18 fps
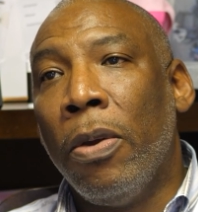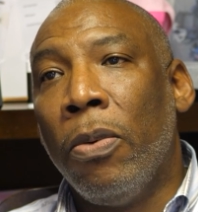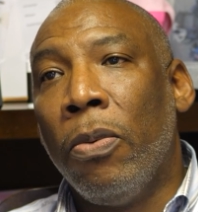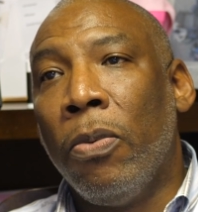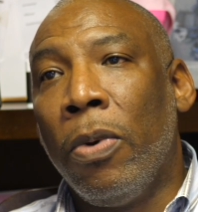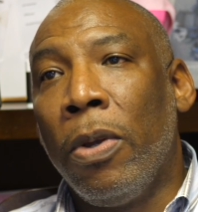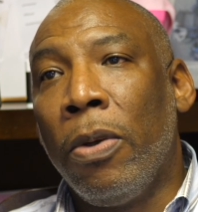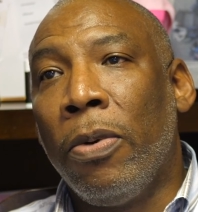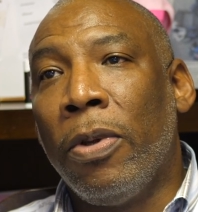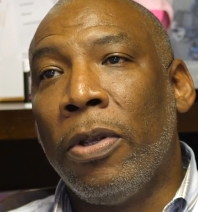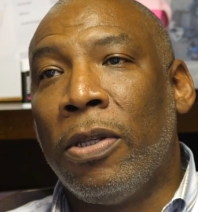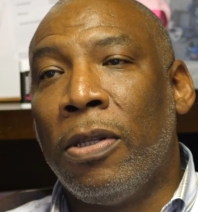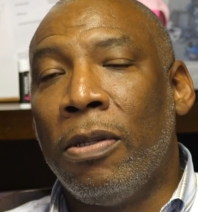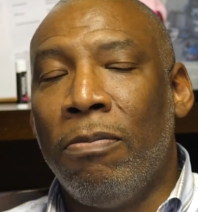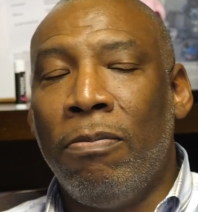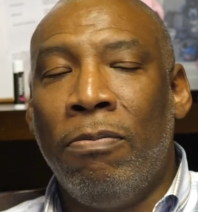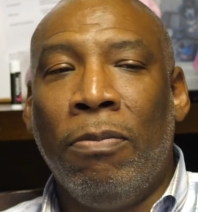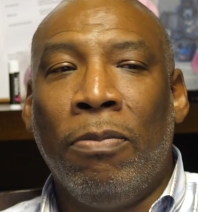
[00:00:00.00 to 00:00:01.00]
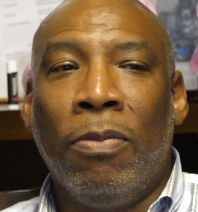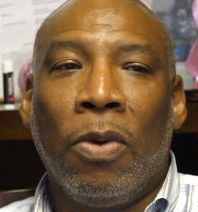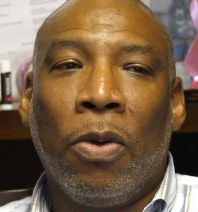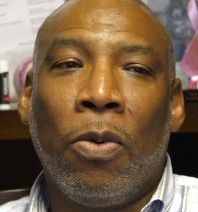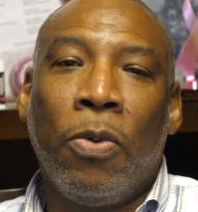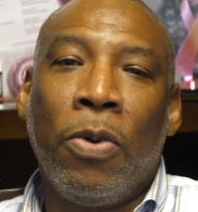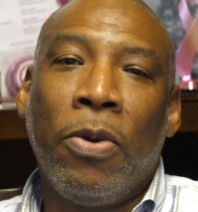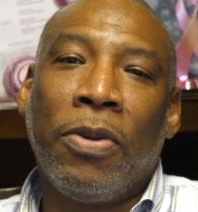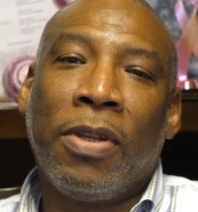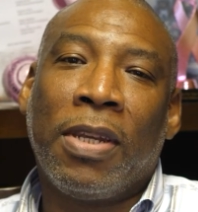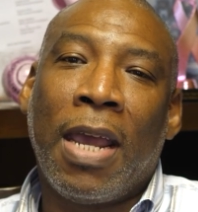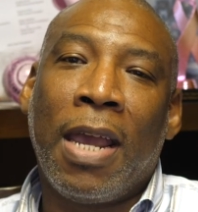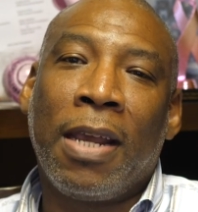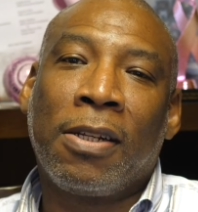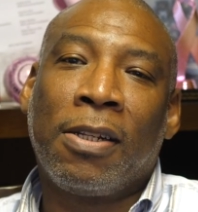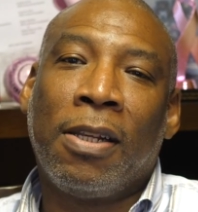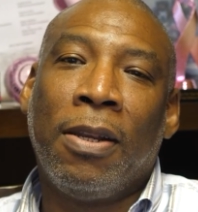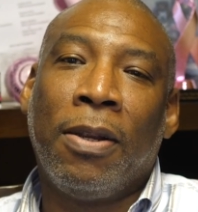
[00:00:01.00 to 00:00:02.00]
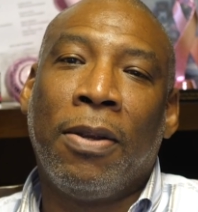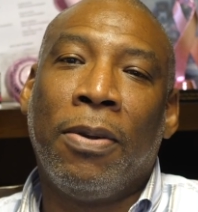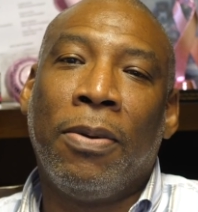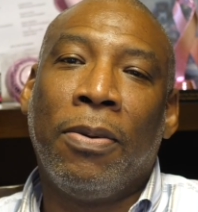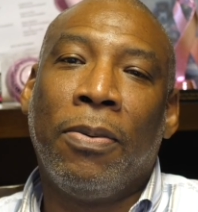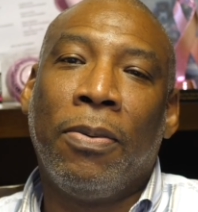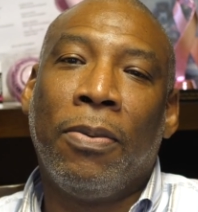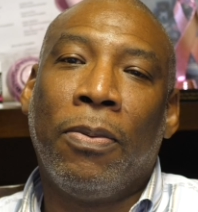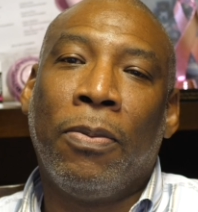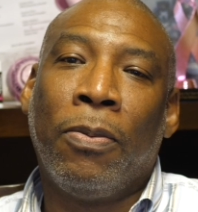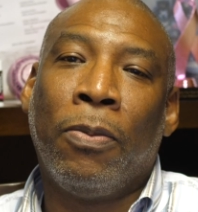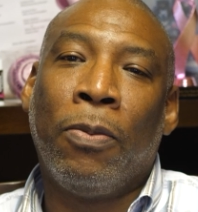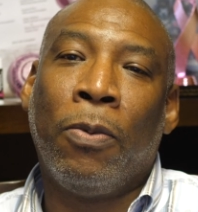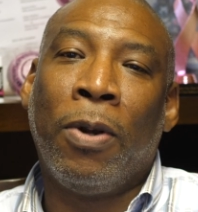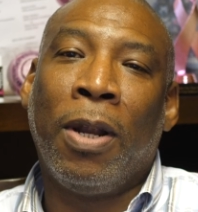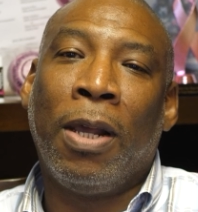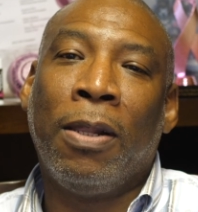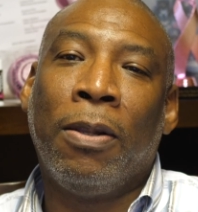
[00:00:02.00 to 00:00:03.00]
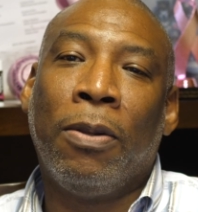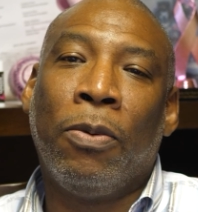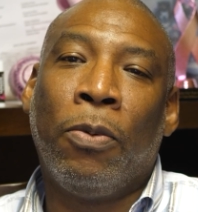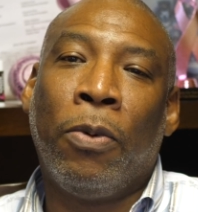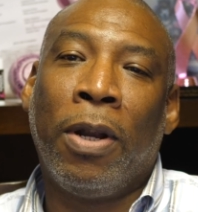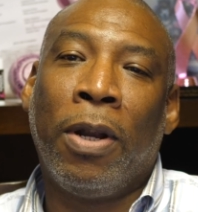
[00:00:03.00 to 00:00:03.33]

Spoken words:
we was we was actually newly